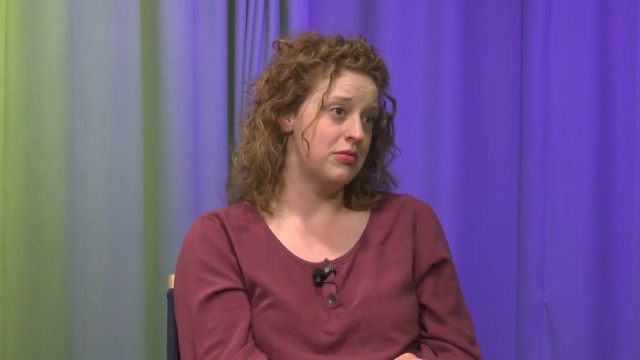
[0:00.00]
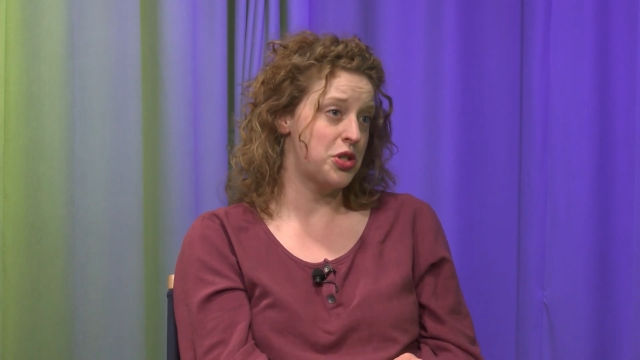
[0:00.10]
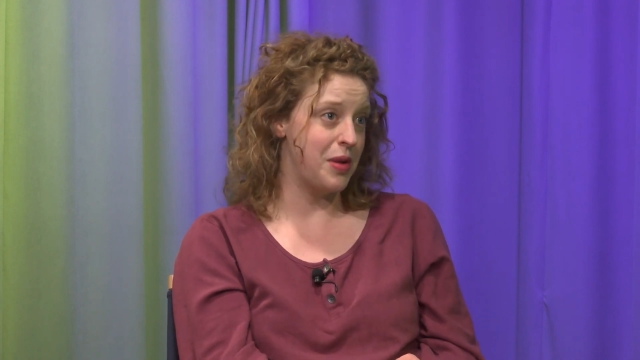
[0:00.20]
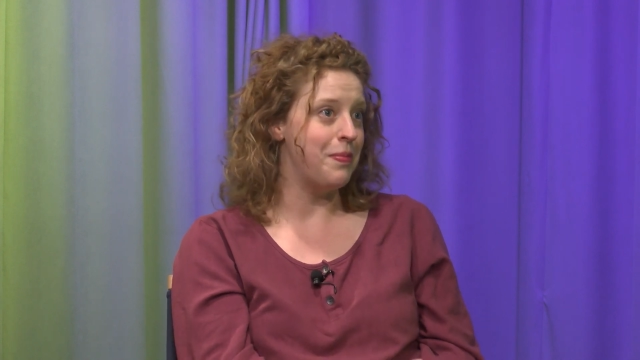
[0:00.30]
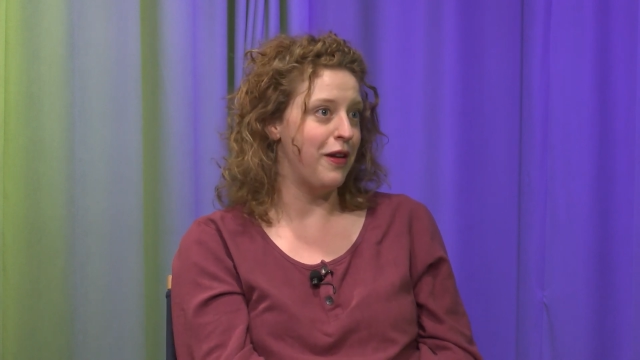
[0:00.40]

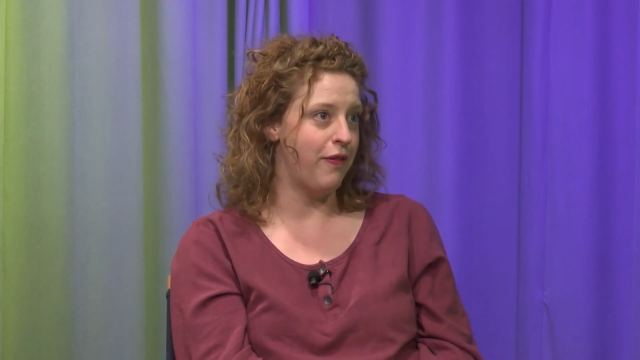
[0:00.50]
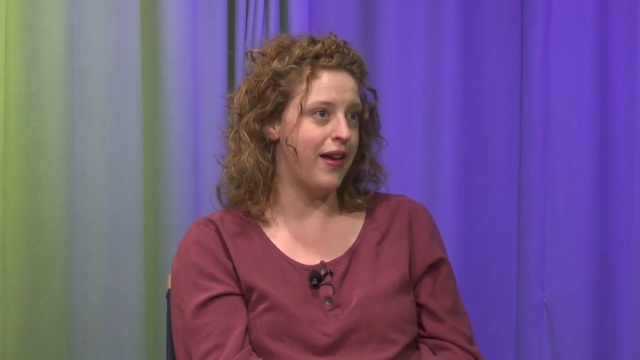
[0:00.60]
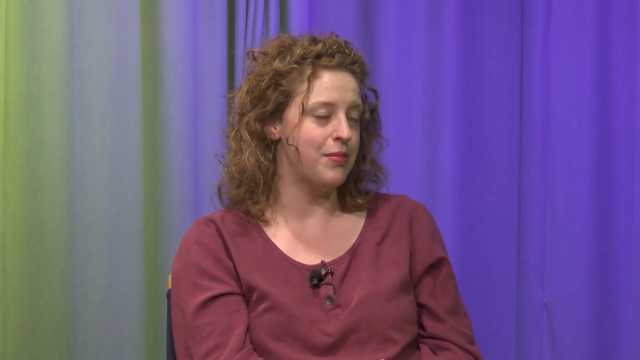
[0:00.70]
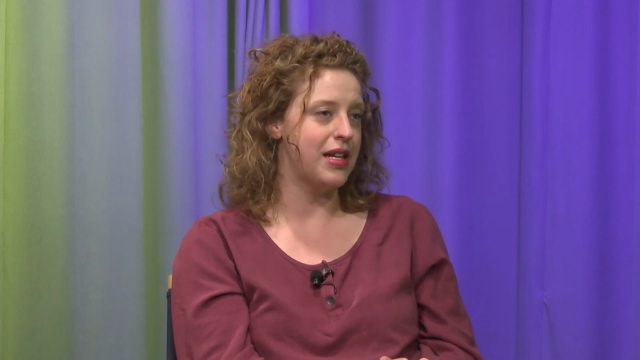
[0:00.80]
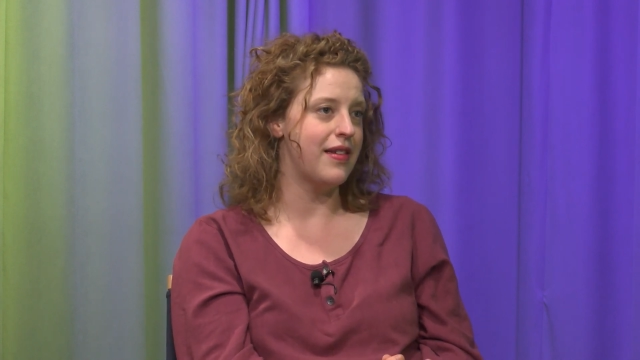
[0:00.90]
Sweetbay
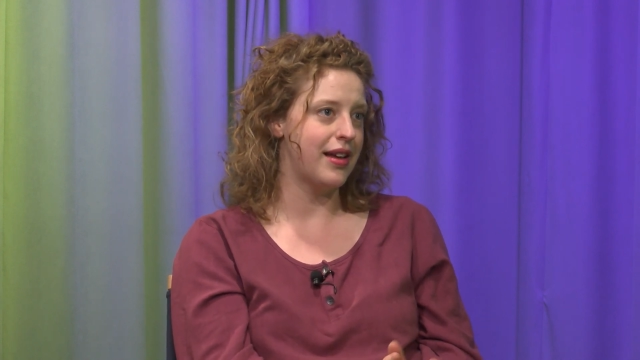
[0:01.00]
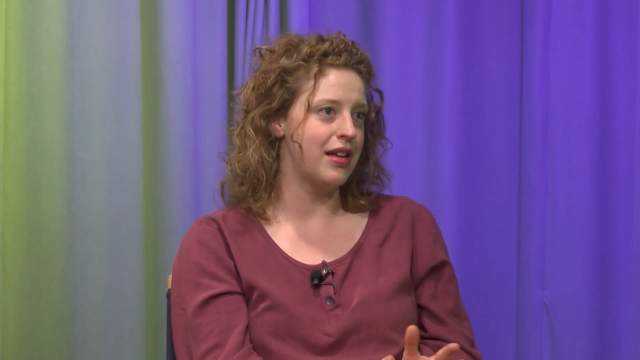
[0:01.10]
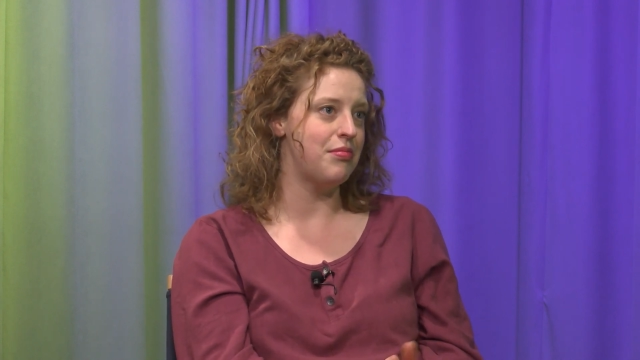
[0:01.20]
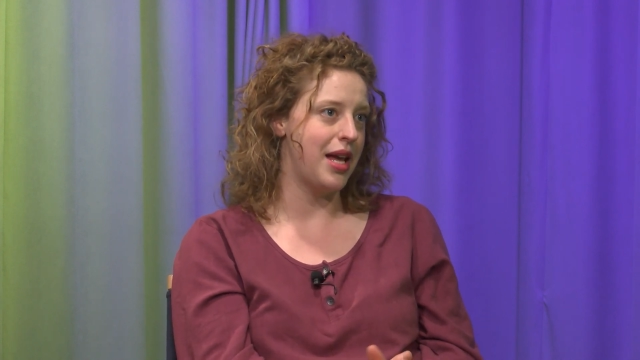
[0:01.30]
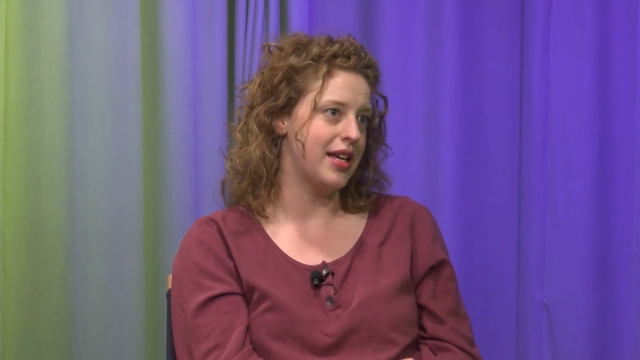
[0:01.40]
family that
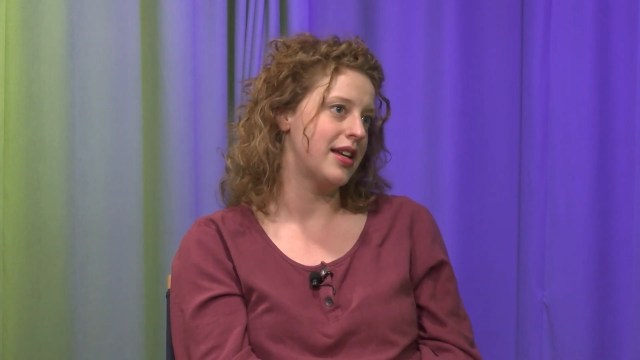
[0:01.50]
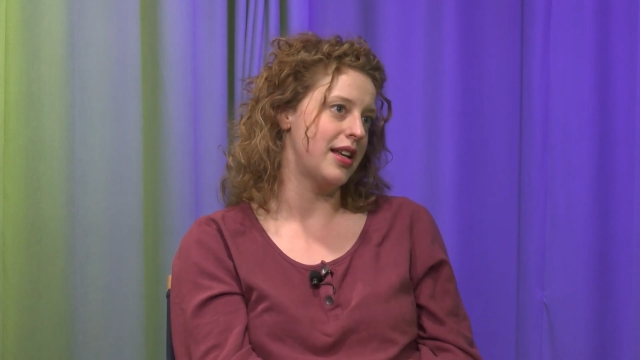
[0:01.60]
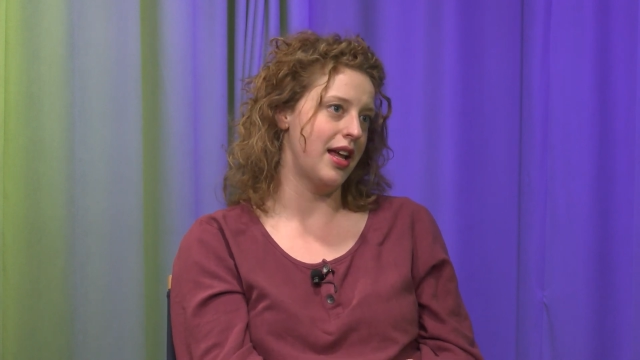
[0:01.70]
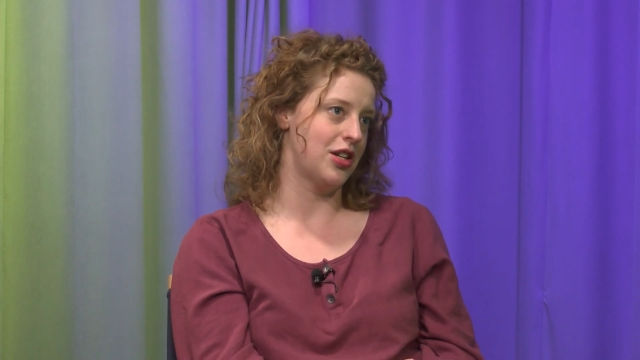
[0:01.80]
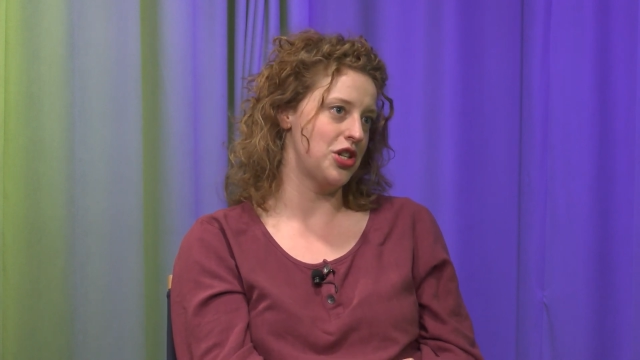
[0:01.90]
can make a
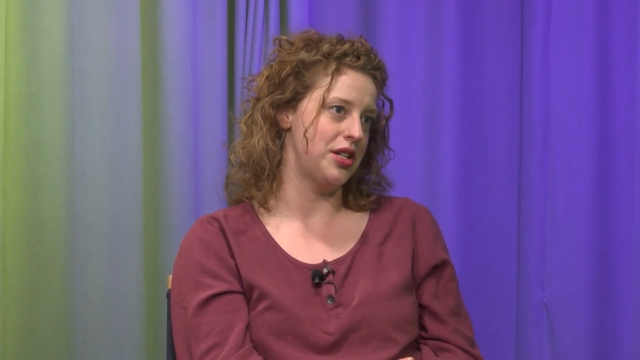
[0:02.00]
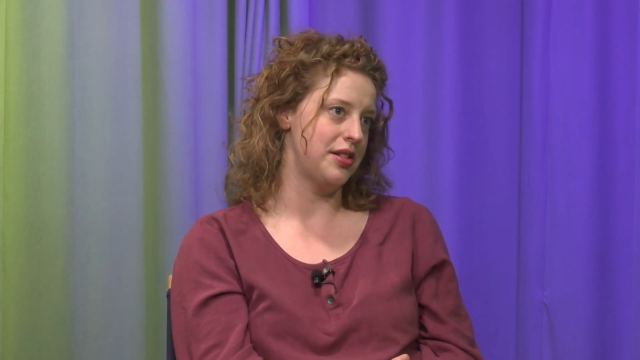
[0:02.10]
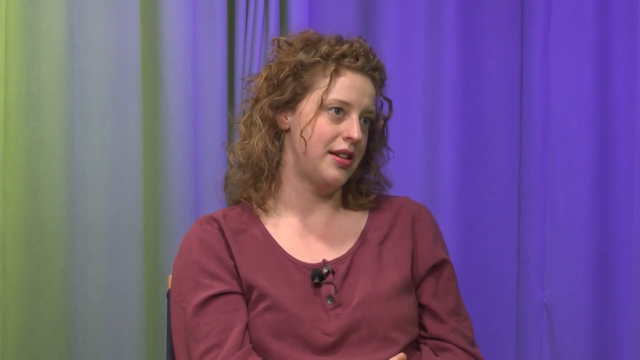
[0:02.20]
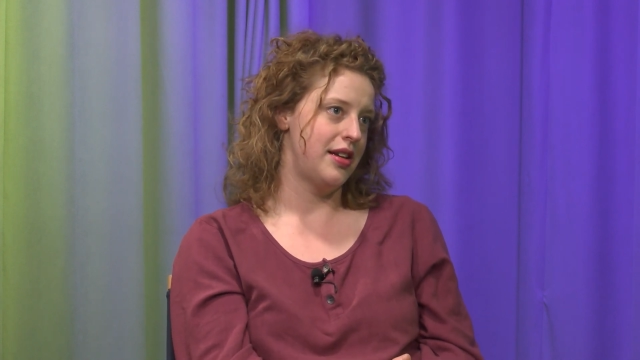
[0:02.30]
connection.